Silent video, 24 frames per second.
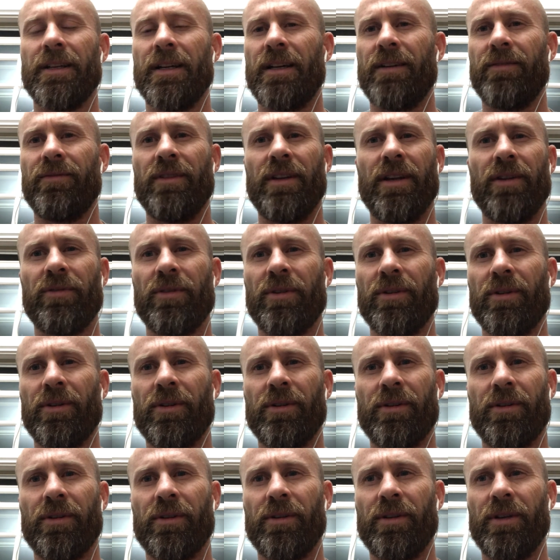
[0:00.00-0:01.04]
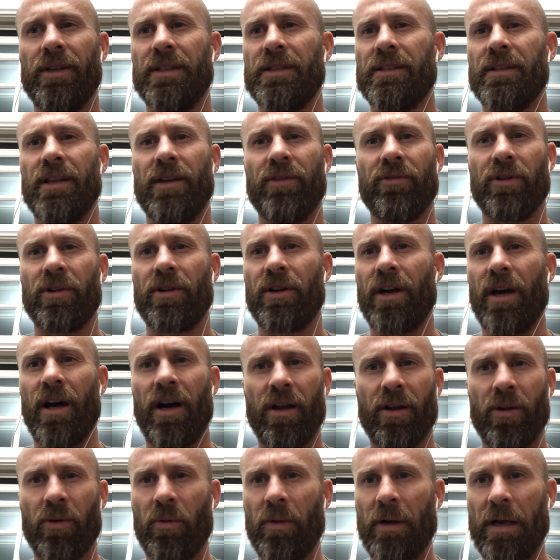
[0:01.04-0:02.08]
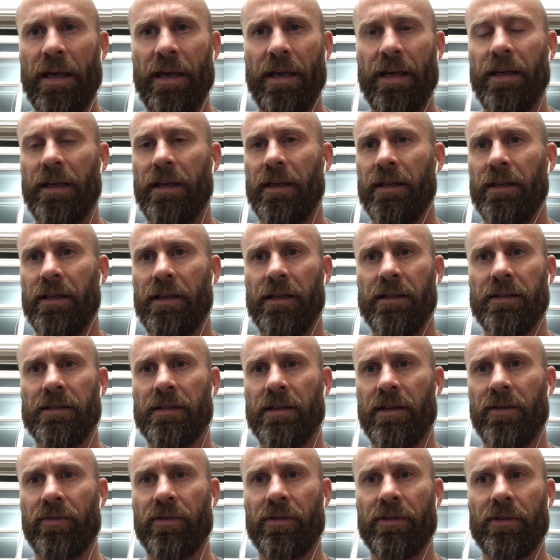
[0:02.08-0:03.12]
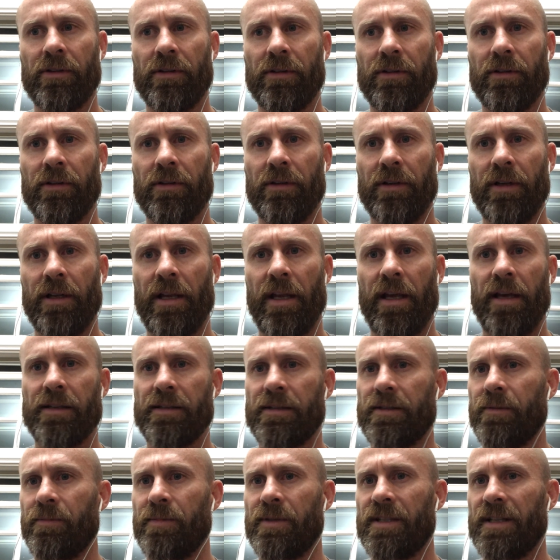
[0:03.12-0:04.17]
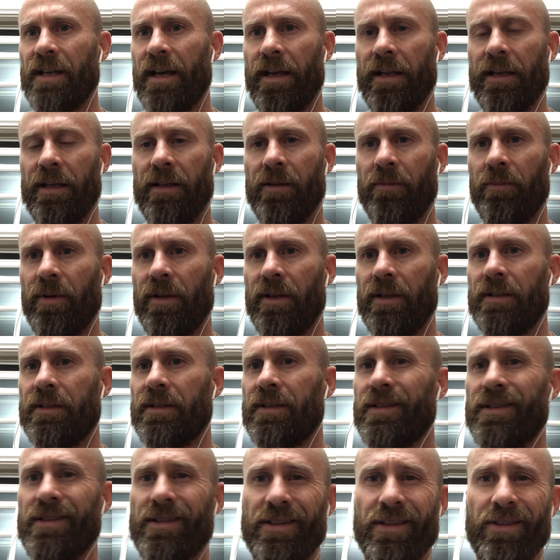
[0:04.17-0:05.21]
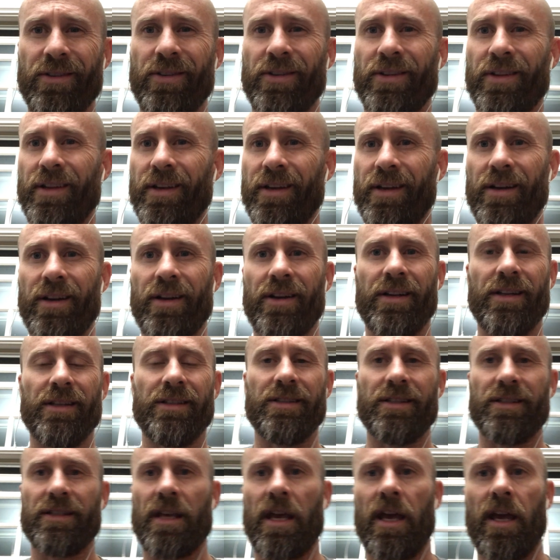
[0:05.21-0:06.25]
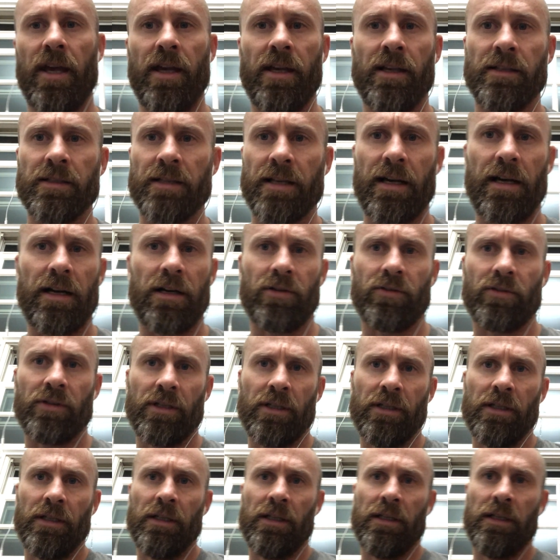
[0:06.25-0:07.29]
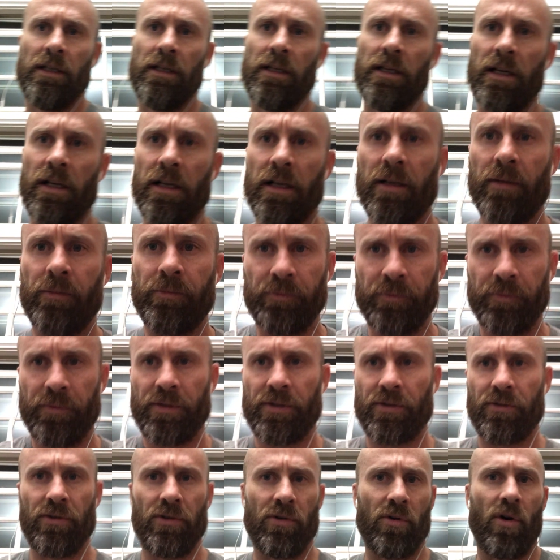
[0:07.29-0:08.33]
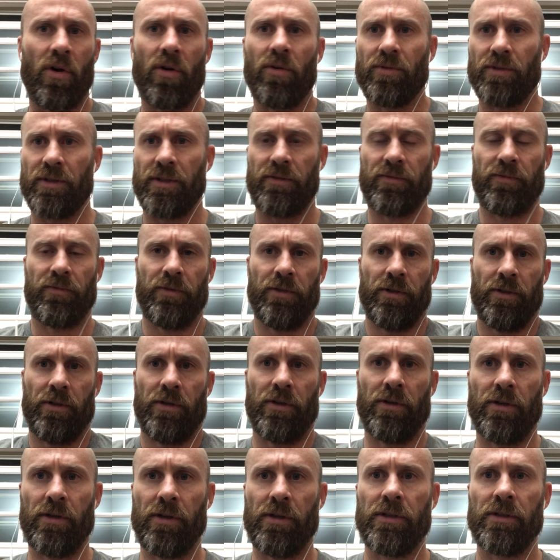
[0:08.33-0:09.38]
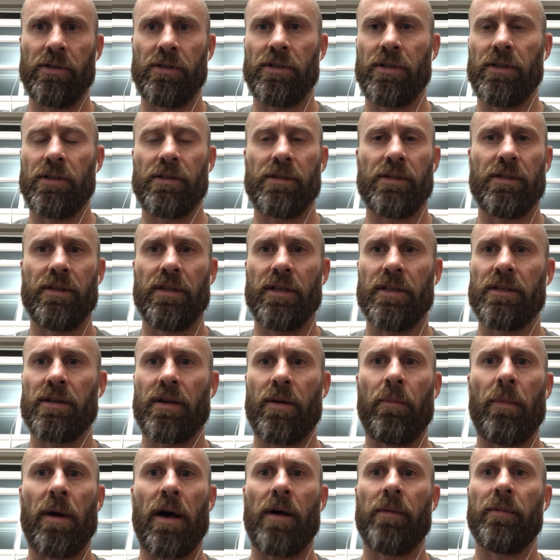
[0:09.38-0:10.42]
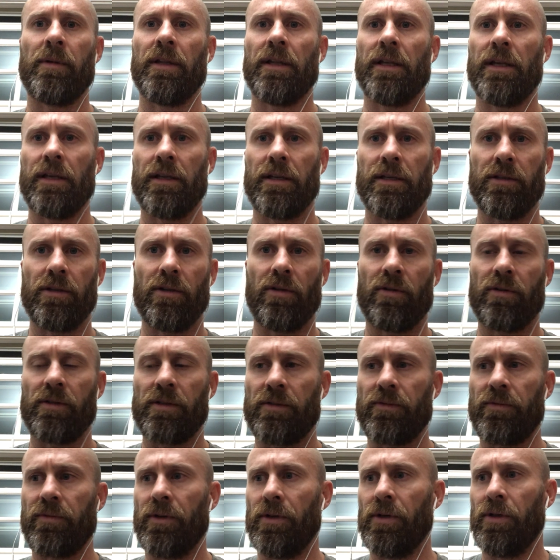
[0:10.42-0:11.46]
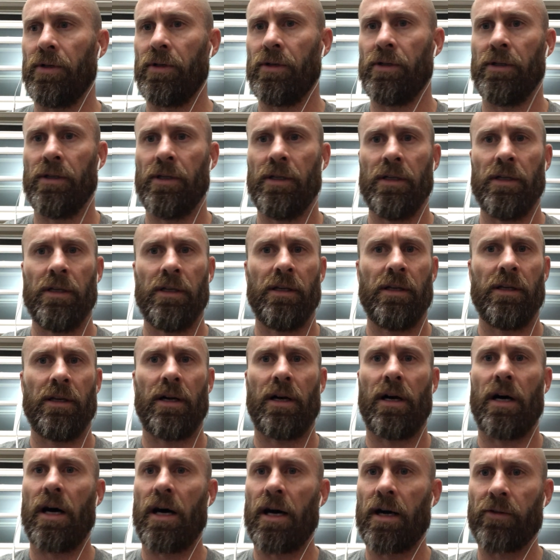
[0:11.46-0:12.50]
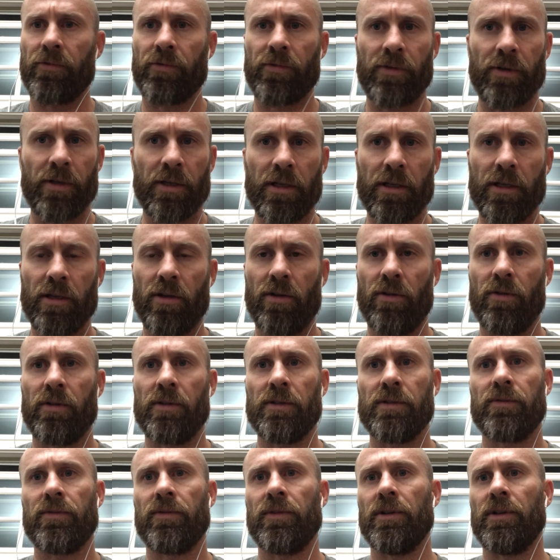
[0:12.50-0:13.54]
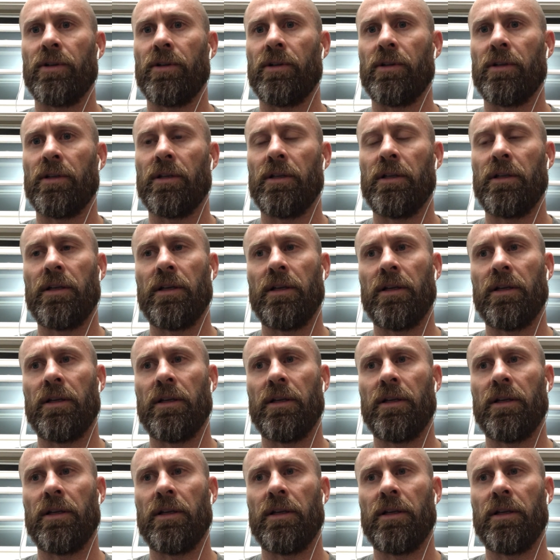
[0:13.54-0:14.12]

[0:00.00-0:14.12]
it's never gone away. It has subsided, but it's still there. It just hangs out. So you always feel just discombobulated. You always feel off. You always feel